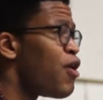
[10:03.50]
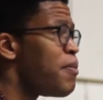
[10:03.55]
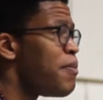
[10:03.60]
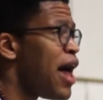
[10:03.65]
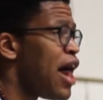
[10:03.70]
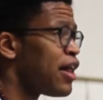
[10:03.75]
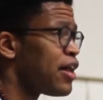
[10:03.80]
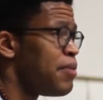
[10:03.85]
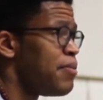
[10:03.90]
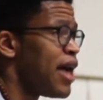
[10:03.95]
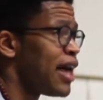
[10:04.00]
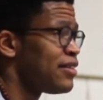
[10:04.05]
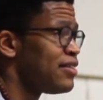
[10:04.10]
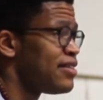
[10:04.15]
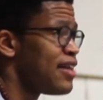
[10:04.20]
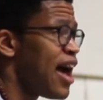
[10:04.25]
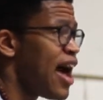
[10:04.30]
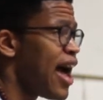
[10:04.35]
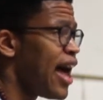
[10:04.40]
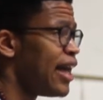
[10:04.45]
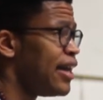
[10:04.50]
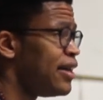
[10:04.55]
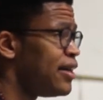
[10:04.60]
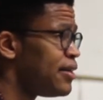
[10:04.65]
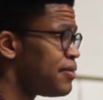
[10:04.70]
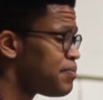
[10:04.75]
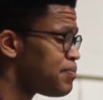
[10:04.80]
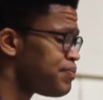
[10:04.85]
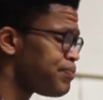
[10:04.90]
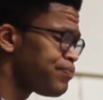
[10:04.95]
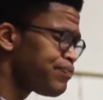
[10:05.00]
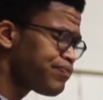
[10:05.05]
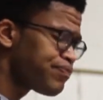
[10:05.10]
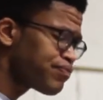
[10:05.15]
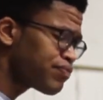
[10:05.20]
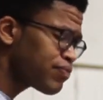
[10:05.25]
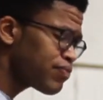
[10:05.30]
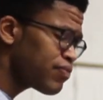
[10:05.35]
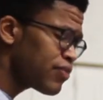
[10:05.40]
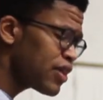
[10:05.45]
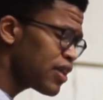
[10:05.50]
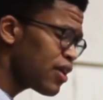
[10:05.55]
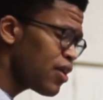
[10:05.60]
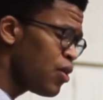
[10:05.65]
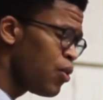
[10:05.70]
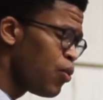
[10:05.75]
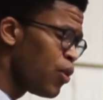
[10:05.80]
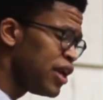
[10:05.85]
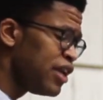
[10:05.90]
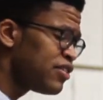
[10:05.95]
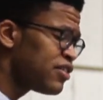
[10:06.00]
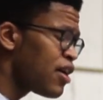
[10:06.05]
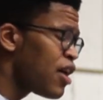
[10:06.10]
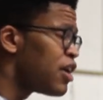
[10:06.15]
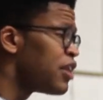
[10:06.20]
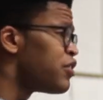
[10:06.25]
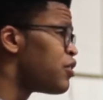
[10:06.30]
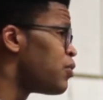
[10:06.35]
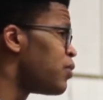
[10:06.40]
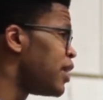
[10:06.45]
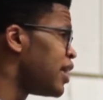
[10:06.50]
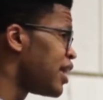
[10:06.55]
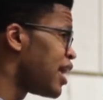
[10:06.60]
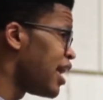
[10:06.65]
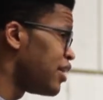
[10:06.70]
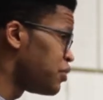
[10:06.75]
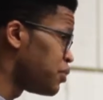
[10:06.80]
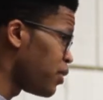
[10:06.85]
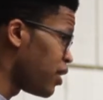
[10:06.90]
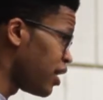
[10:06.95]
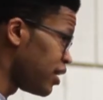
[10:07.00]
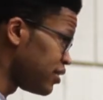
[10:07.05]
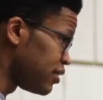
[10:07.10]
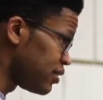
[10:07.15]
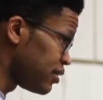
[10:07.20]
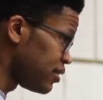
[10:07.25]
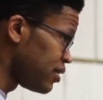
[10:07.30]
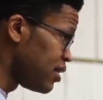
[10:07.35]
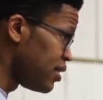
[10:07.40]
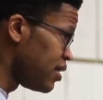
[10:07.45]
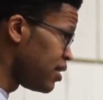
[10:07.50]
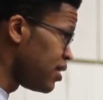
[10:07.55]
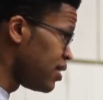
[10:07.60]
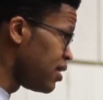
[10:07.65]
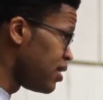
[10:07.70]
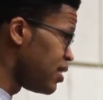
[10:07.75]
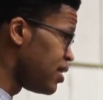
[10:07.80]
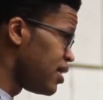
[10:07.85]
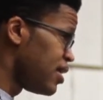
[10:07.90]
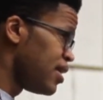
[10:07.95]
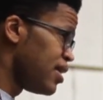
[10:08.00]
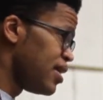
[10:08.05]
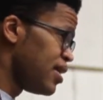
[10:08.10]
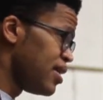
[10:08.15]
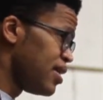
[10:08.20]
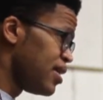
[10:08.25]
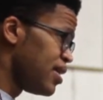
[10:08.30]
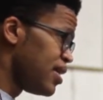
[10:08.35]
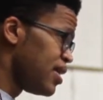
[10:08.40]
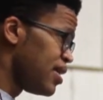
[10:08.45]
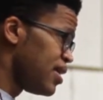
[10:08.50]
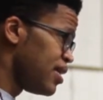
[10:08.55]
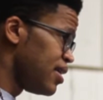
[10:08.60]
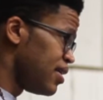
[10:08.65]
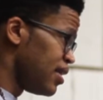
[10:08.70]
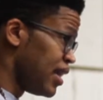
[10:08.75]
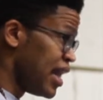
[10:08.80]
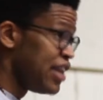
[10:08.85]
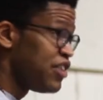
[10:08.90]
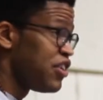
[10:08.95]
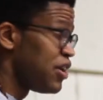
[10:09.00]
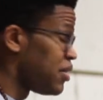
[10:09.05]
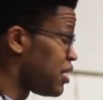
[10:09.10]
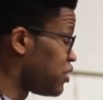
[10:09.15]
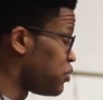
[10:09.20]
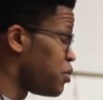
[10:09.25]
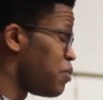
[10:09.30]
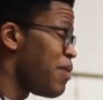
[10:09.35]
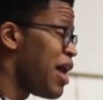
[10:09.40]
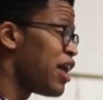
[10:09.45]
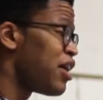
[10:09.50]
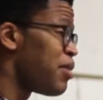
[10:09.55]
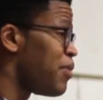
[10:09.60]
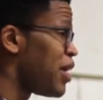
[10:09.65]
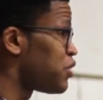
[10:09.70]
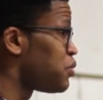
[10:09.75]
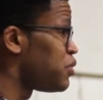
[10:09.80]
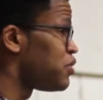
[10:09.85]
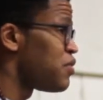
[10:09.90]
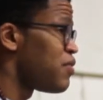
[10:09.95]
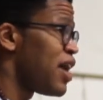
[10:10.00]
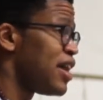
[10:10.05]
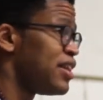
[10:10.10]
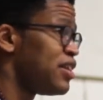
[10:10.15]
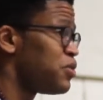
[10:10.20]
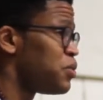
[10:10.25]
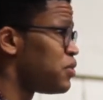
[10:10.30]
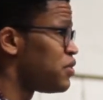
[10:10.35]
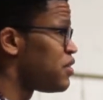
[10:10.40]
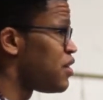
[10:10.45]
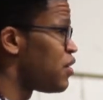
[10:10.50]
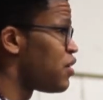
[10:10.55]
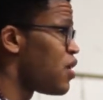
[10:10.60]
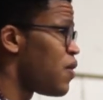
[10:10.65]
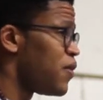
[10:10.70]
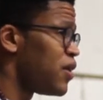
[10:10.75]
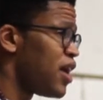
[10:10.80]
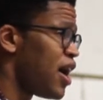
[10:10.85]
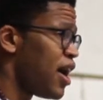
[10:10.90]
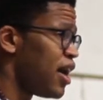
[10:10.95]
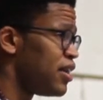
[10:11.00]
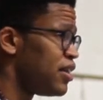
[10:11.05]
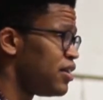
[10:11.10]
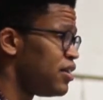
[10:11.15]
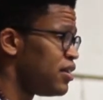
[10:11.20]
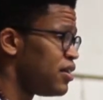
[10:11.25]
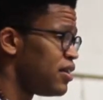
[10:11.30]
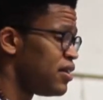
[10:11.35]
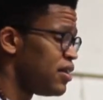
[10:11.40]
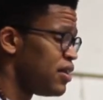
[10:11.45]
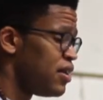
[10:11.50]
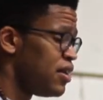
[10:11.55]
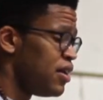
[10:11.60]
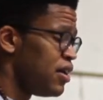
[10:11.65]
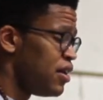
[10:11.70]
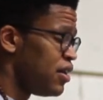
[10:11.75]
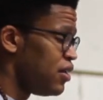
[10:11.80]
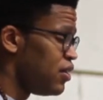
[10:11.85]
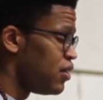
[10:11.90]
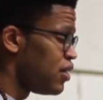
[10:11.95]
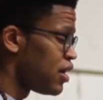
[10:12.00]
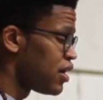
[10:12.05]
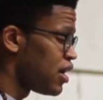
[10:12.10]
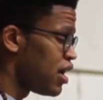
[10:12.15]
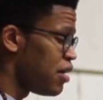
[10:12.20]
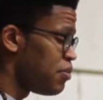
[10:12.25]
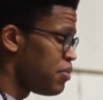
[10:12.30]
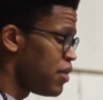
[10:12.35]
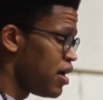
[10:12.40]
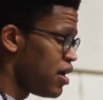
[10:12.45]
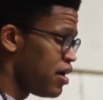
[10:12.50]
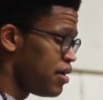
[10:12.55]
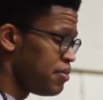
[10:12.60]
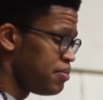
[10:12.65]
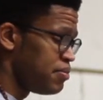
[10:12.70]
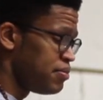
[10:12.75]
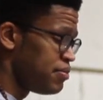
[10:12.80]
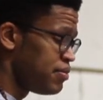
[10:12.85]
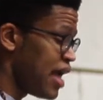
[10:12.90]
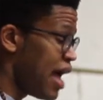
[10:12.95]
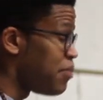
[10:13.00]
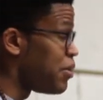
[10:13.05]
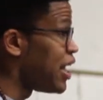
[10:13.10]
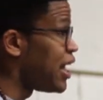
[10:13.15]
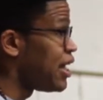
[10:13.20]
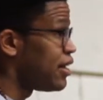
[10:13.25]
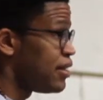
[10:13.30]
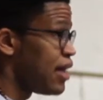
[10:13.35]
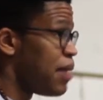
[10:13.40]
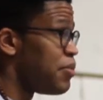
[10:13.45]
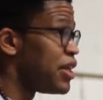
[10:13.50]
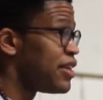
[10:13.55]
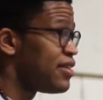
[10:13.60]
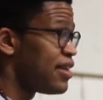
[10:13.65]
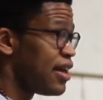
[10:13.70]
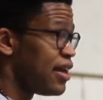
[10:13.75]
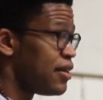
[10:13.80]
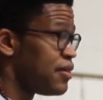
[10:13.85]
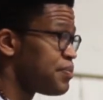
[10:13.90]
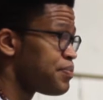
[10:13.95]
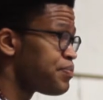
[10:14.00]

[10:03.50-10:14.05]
Malcolm X died, what he started to realize was lynching, because when Malcolm X was around, this was still going on. You look up Emmett Till,